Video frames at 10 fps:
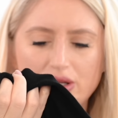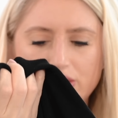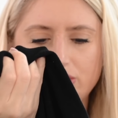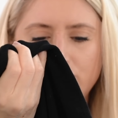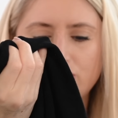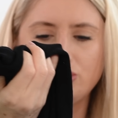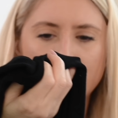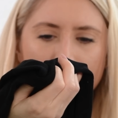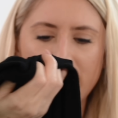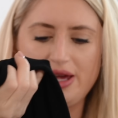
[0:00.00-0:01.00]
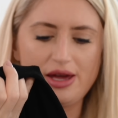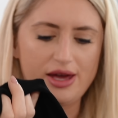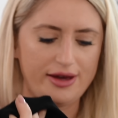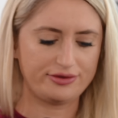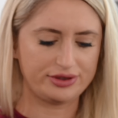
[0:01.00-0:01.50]
You may
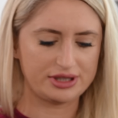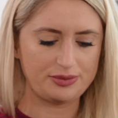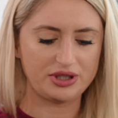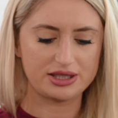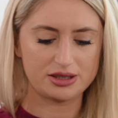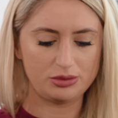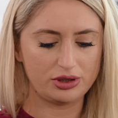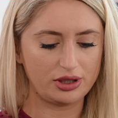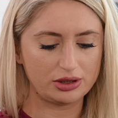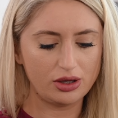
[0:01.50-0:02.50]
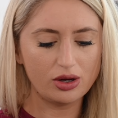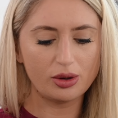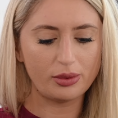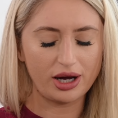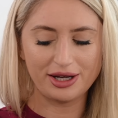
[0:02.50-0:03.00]
have something similar at
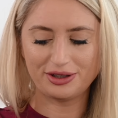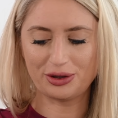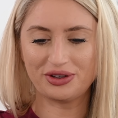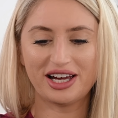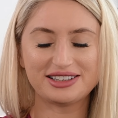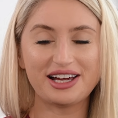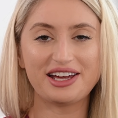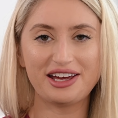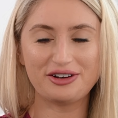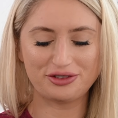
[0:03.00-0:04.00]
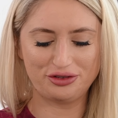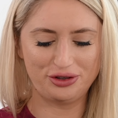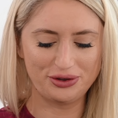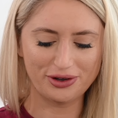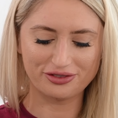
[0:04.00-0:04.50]
home. I know that I have a
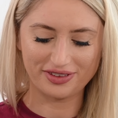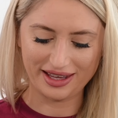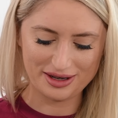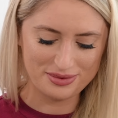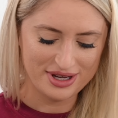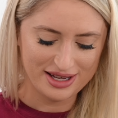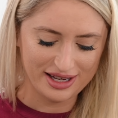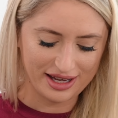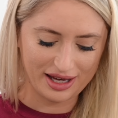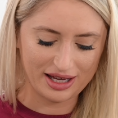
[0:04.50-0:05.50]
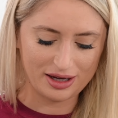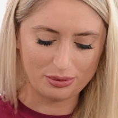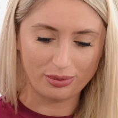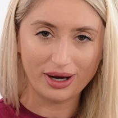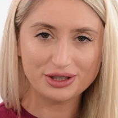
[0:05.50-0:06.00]
few of them,
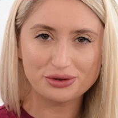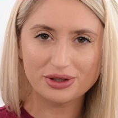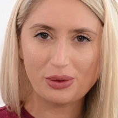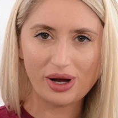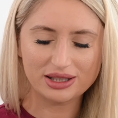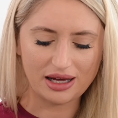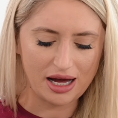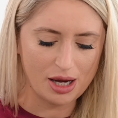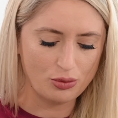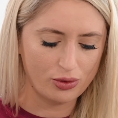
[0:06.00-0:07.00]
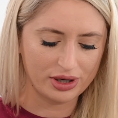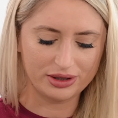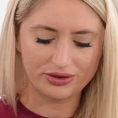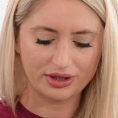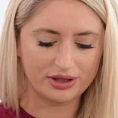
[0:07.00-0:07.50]
but you know what, I'm
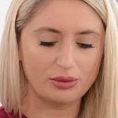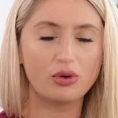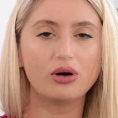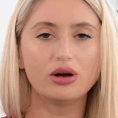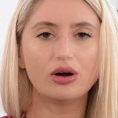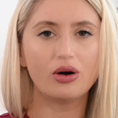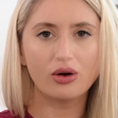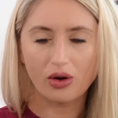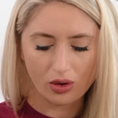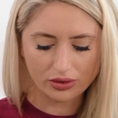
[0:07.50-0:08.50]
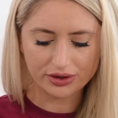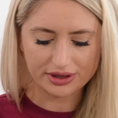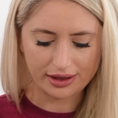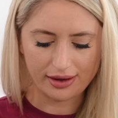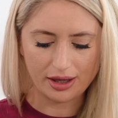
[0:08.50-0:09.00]
ordering them all the
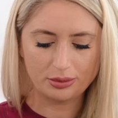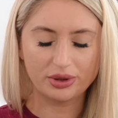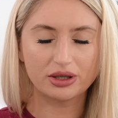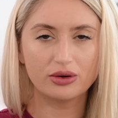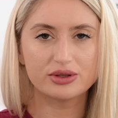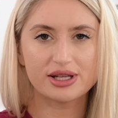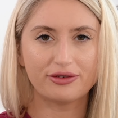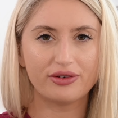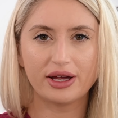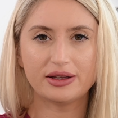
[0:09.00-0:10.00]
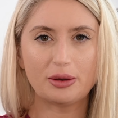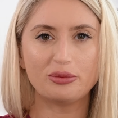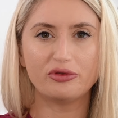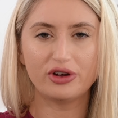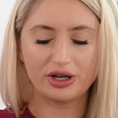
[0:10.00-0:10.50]
time because I find
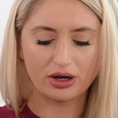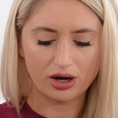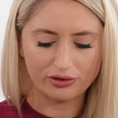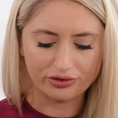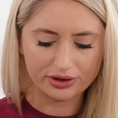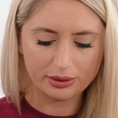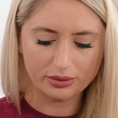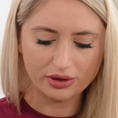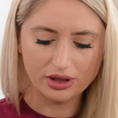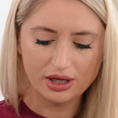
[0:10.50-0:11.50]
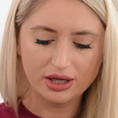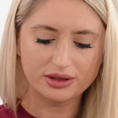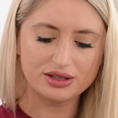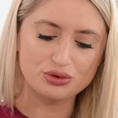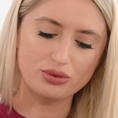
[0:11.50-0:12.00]
them very comfortable.
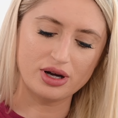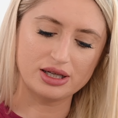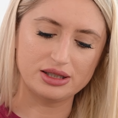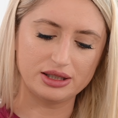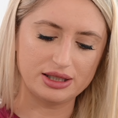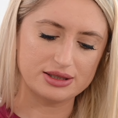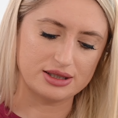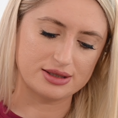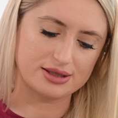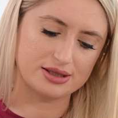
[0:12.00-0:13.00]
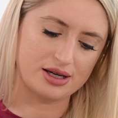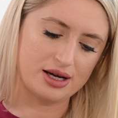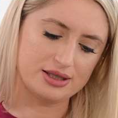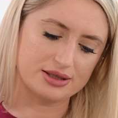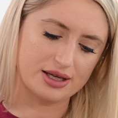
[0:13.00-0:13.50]
This one is in
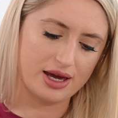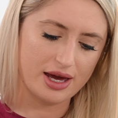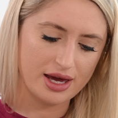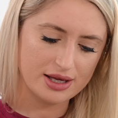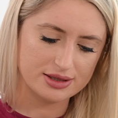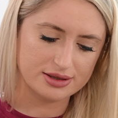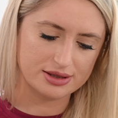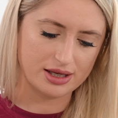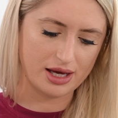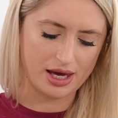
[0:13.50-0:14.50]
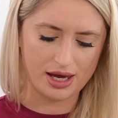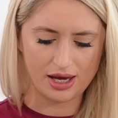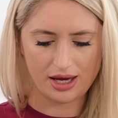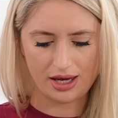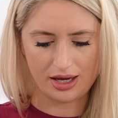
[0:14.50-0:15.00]
size S
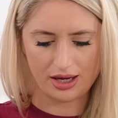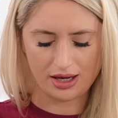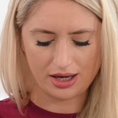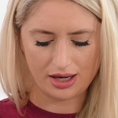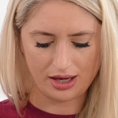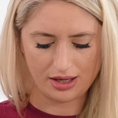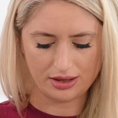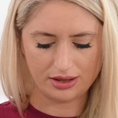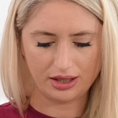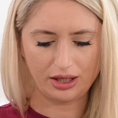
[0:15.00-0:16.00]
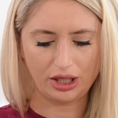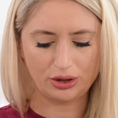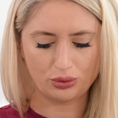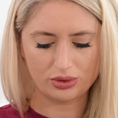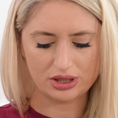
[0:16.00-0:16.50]
and
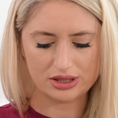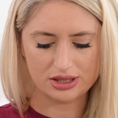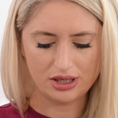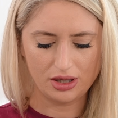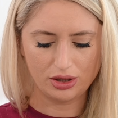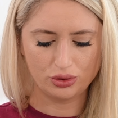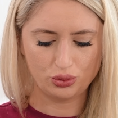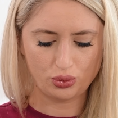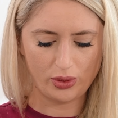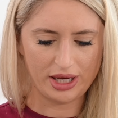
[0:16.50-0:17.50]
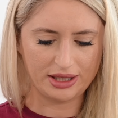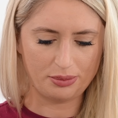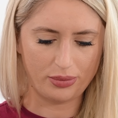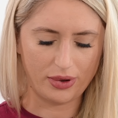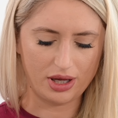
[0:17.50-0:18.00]
it was
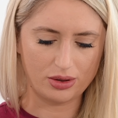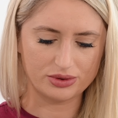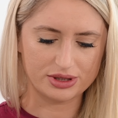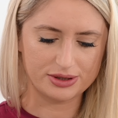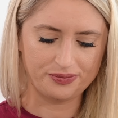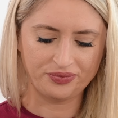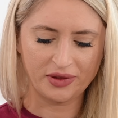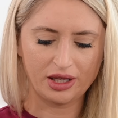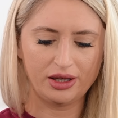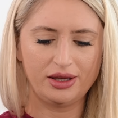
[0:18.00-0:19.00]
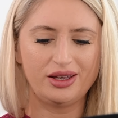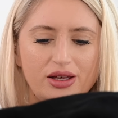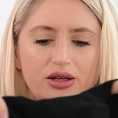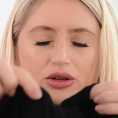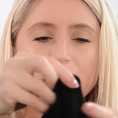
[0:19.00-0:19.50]
20 pounds.
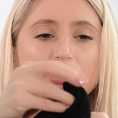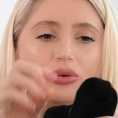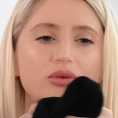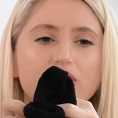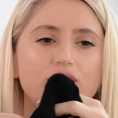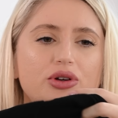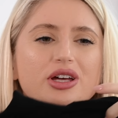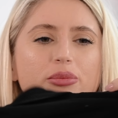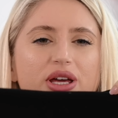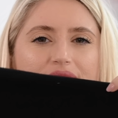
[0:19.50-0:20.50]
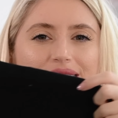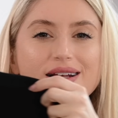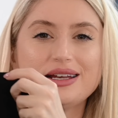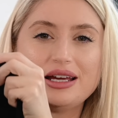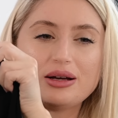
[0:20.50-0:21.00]
You know, you can
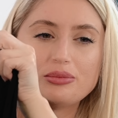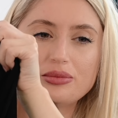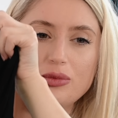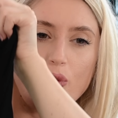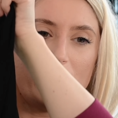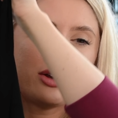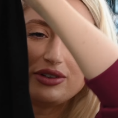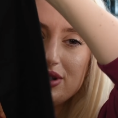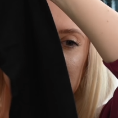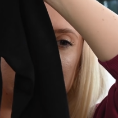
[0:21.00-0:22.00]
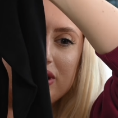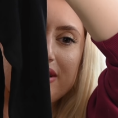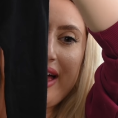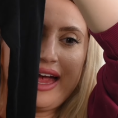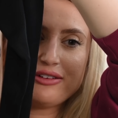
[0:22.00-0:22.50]
basically wear this with
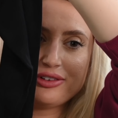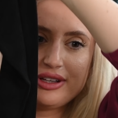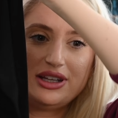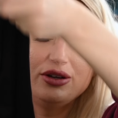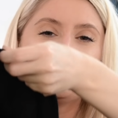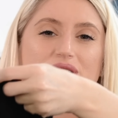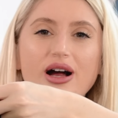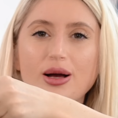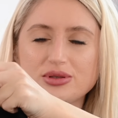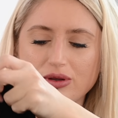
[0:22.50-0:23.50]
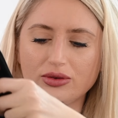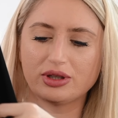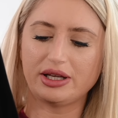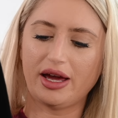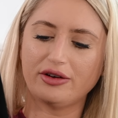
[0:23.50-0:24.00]
everything, with
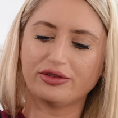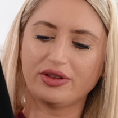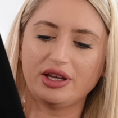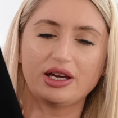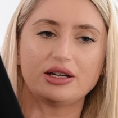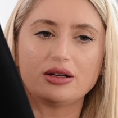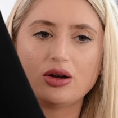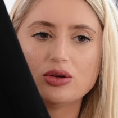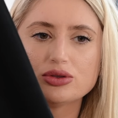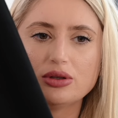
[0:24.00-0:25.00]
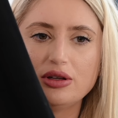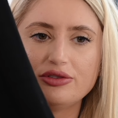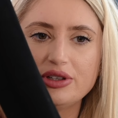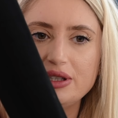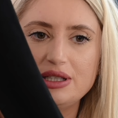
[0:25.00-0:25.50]
absolutely everything, and I also
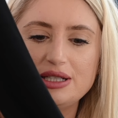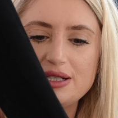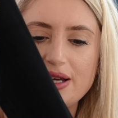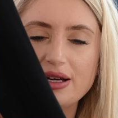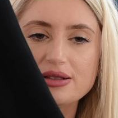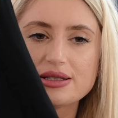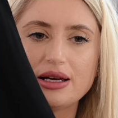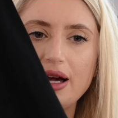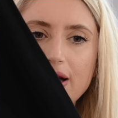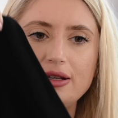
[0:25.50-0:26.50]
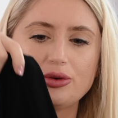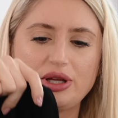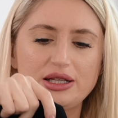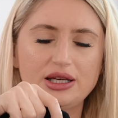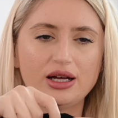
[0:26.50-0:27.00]
love the details. I know
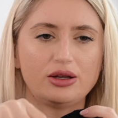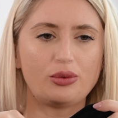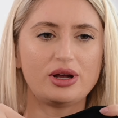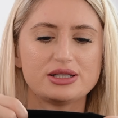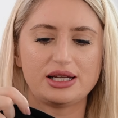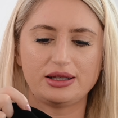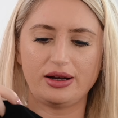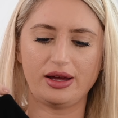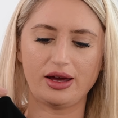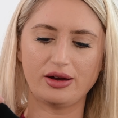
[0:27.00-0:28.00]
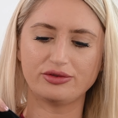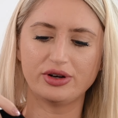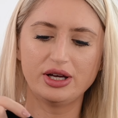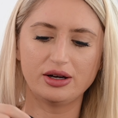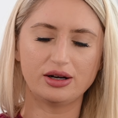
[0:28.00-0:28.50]
that the other ones that I
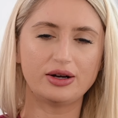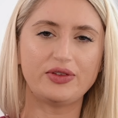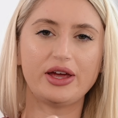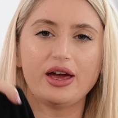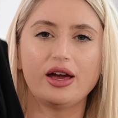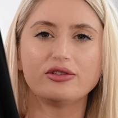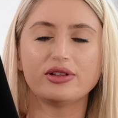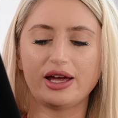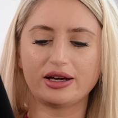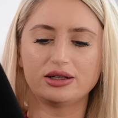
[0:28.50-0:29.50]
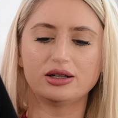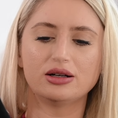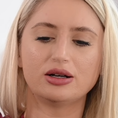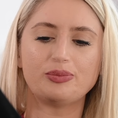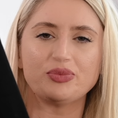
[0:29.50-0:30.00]
have, they have like
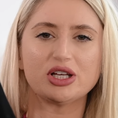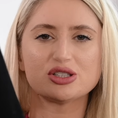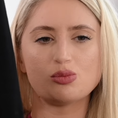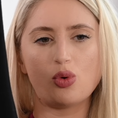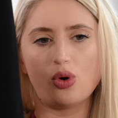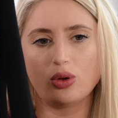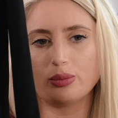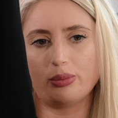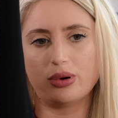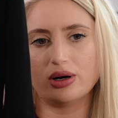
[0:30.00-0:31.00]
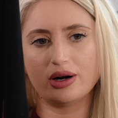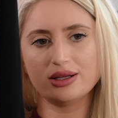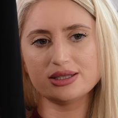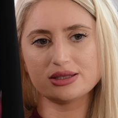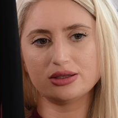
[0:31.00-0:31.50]
small
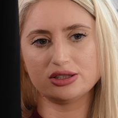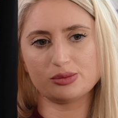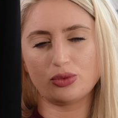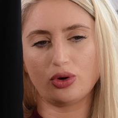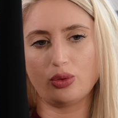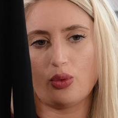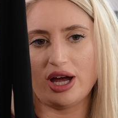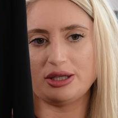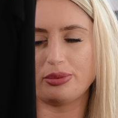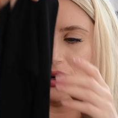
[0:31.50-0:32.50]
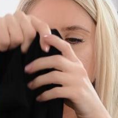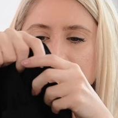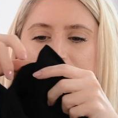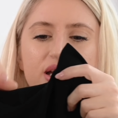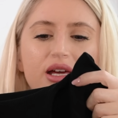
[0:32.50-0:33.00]
pearls, small white
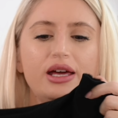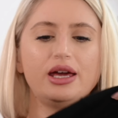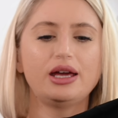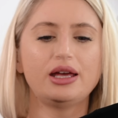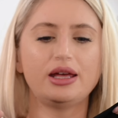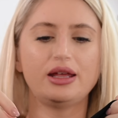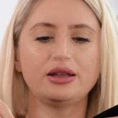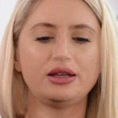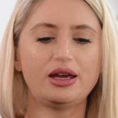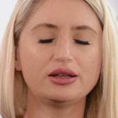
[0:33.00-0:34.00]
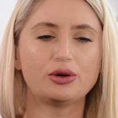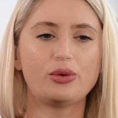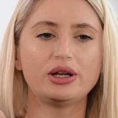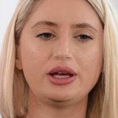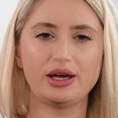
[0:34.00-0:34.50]
pearls, and the other
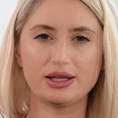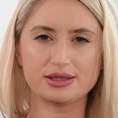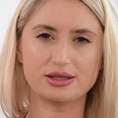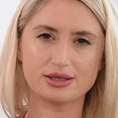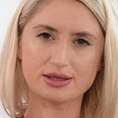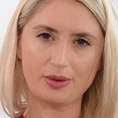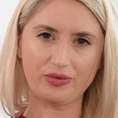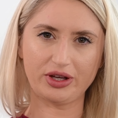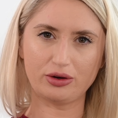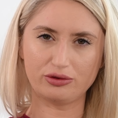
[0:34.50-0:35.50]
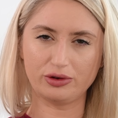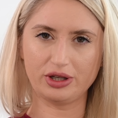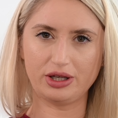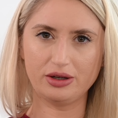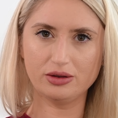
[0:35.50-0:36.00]
one has something over
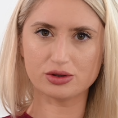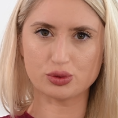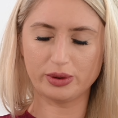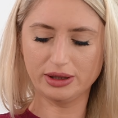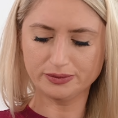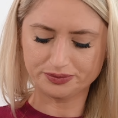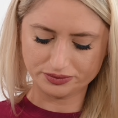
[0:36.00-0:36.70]
here as well,